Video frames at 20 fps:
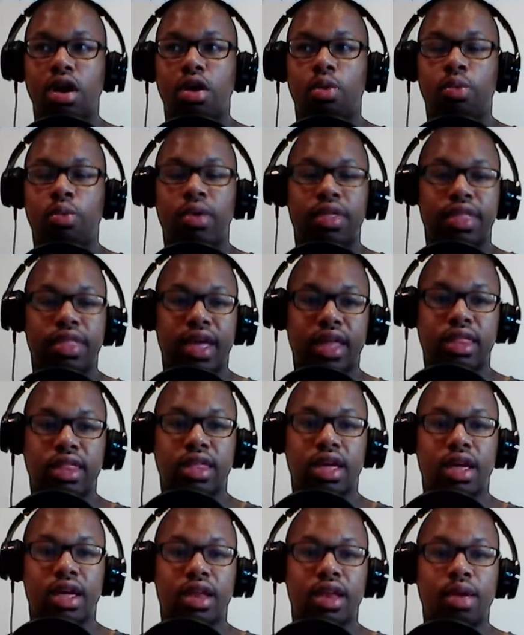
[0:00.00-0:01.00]
With that
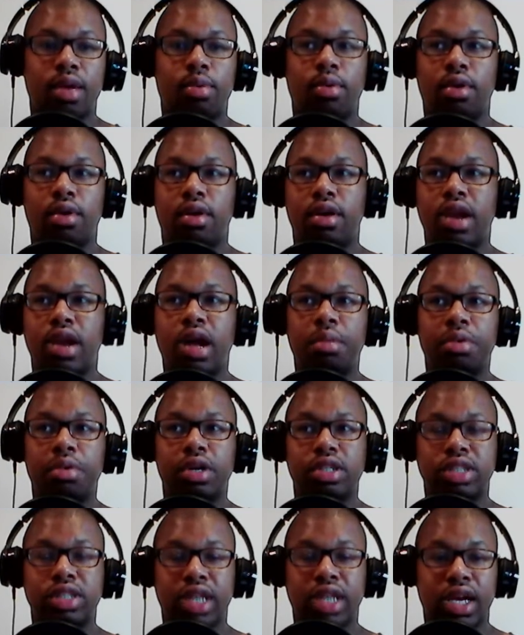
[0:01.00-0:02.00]
said, there were a number
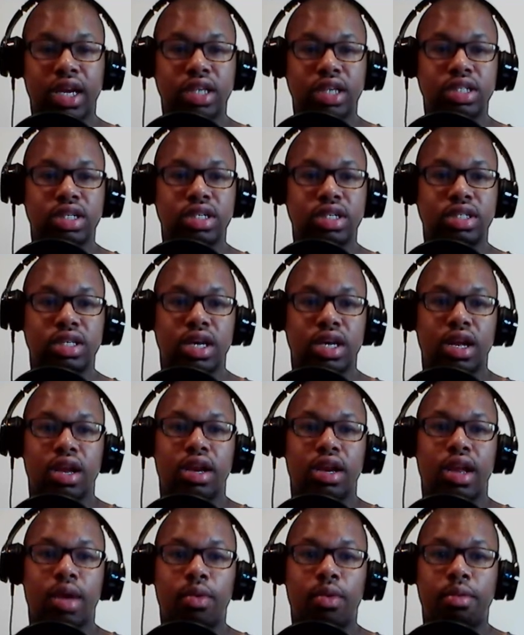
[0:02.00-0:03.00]
of changes
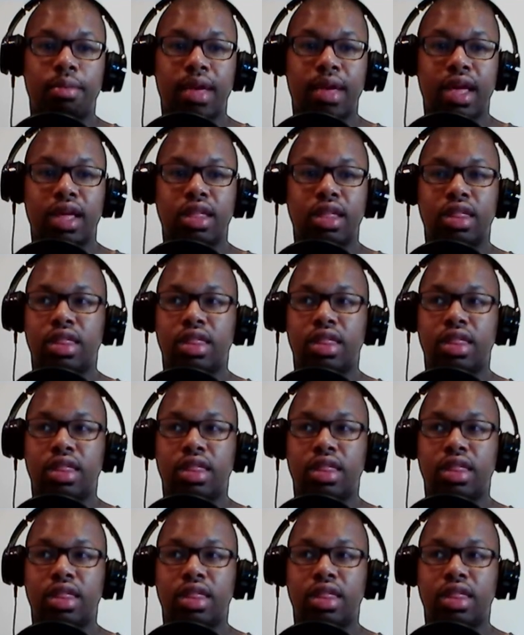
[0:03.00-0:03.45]
that were made.